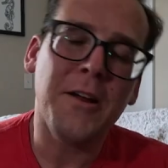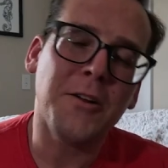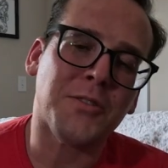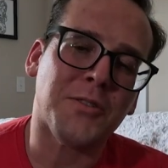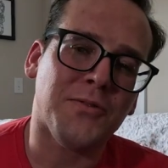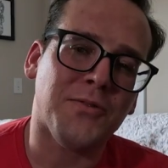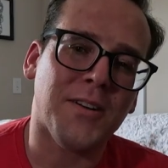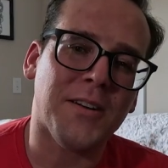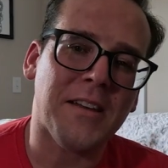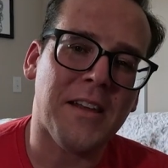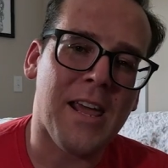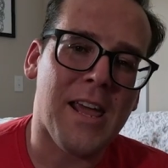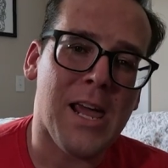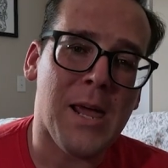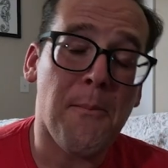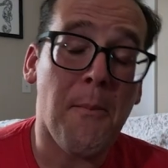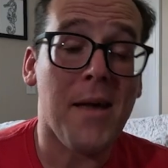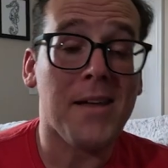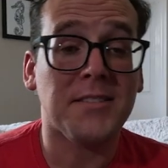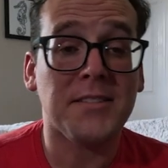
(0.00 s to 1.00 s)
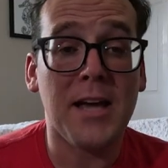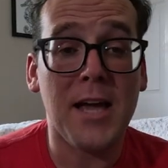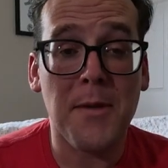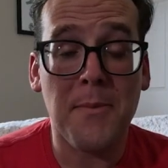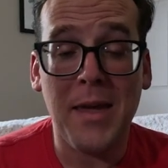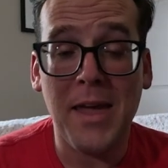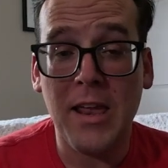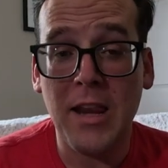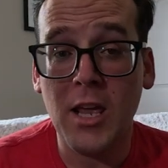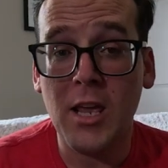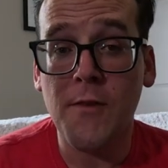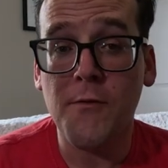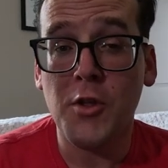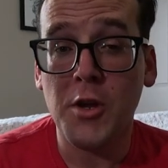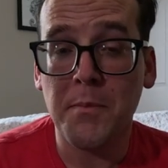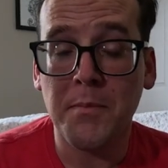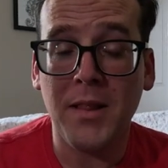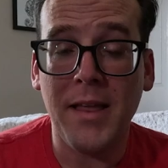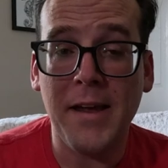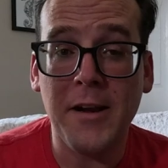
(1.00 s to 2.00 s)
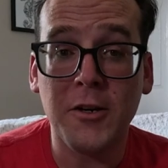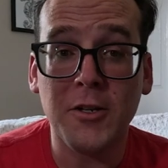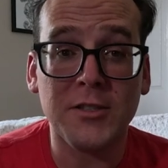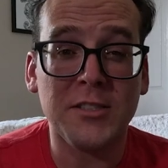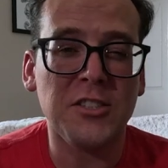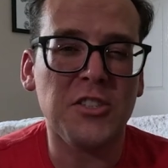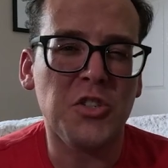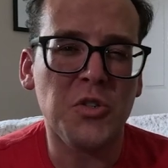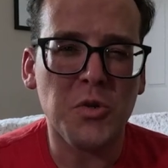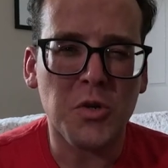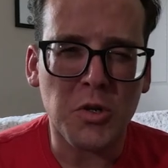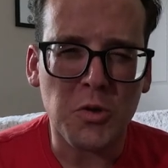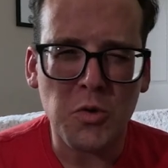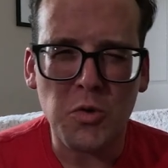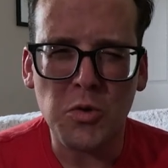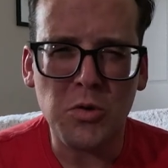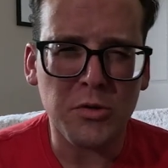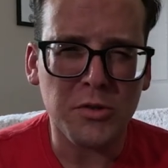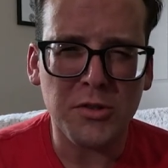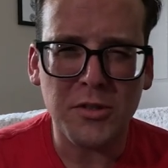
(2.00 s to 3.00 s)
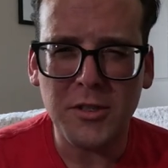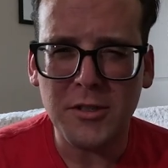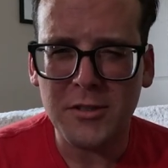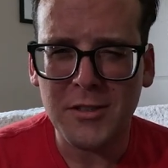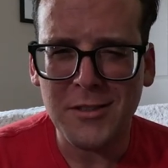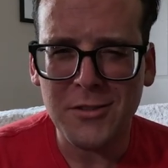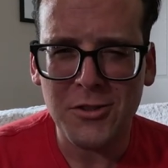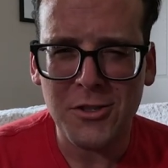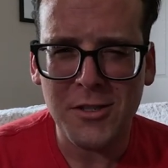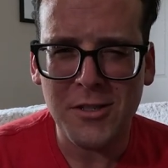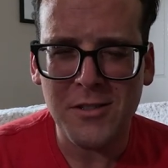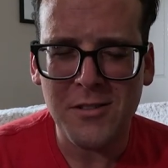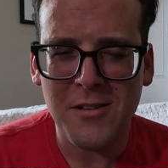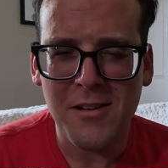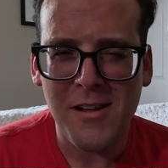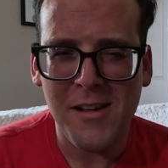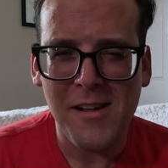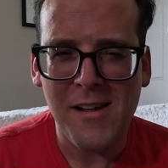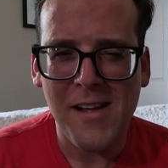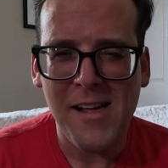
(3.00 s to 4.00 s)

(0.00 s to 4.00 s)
Here's a fun game. Type any of their players into a Google search engine